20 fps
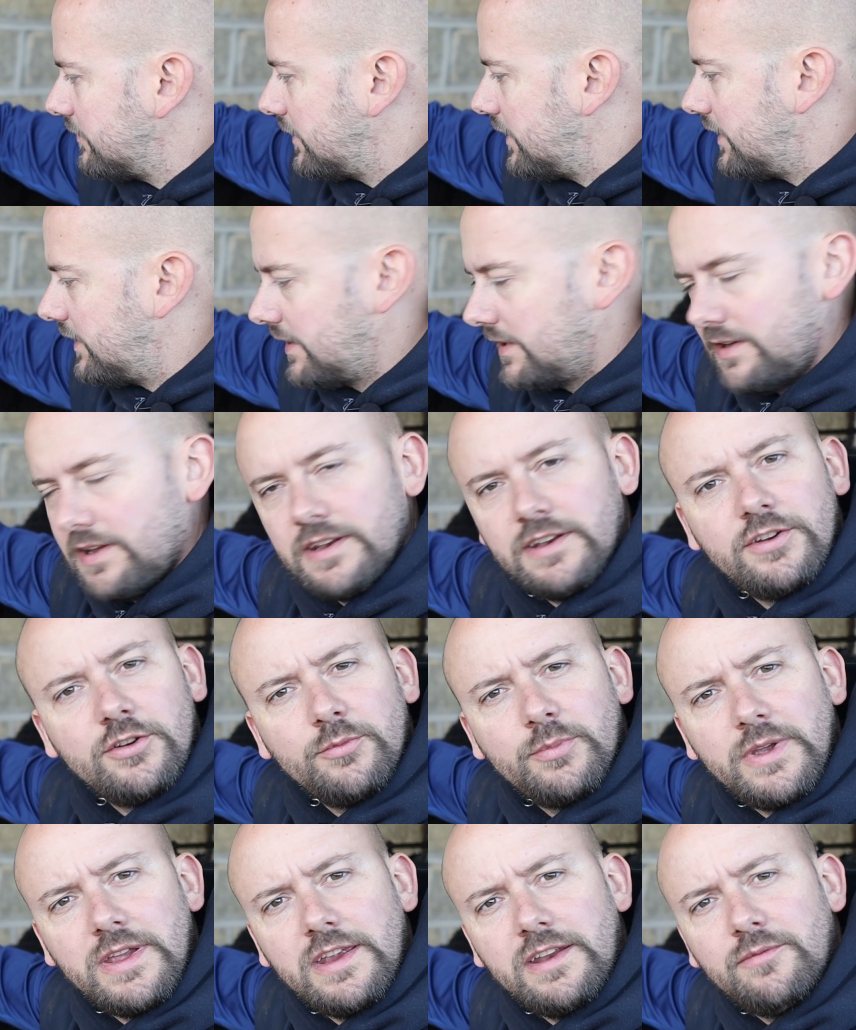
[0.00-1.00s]
and ended
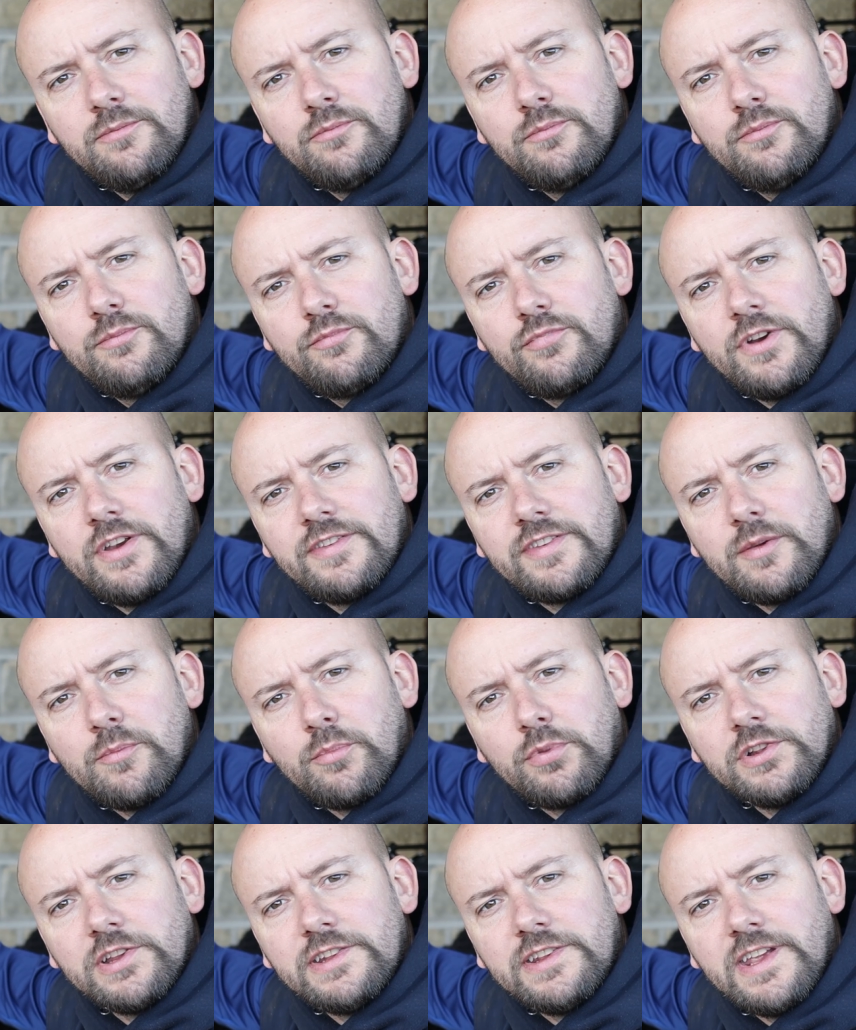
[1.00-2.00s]
up being pretty
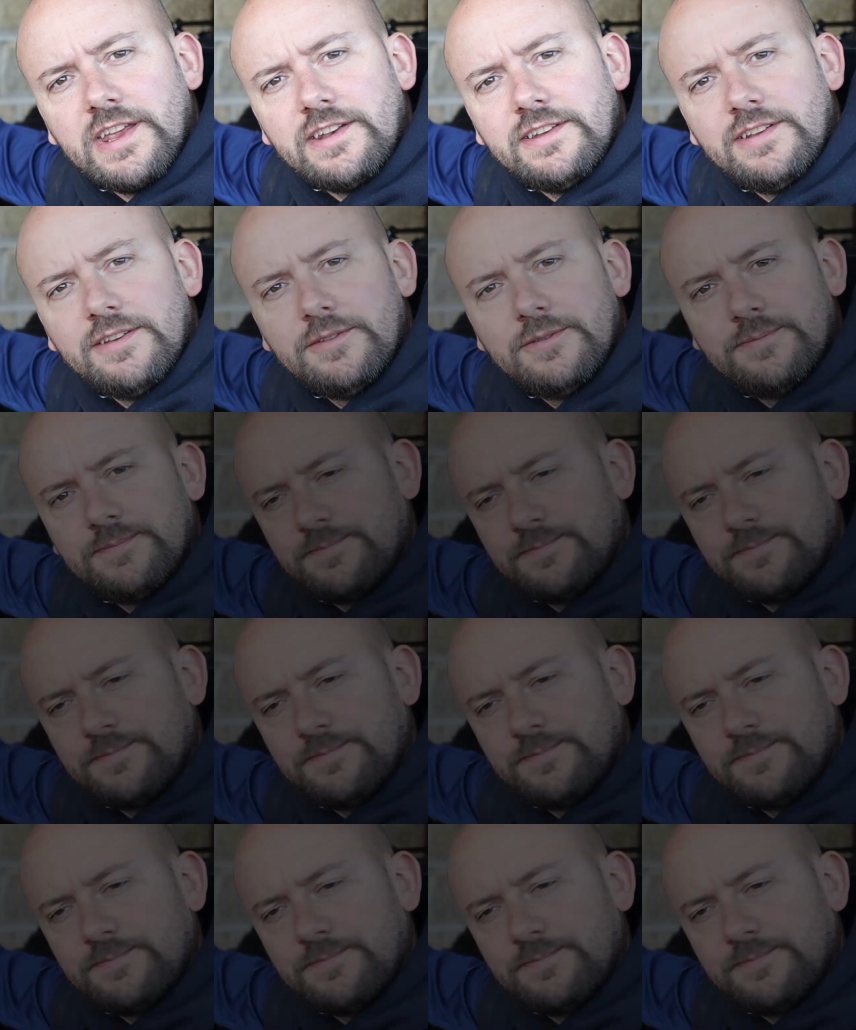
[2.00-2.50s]
simple in the end.